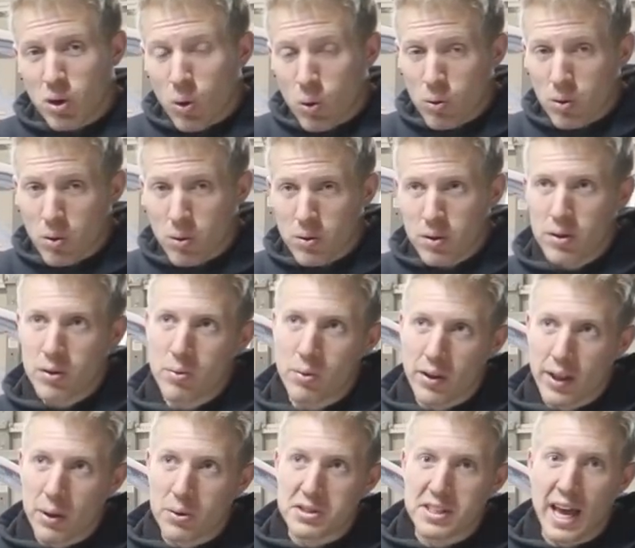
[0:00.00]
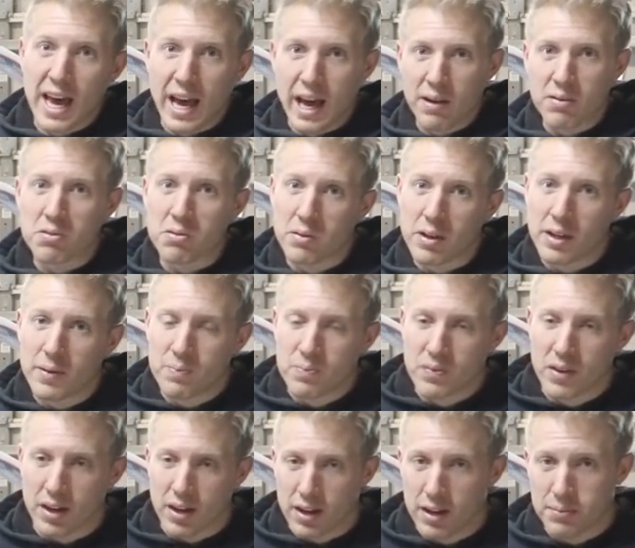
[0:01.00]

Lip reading: total. Well, that was half of it.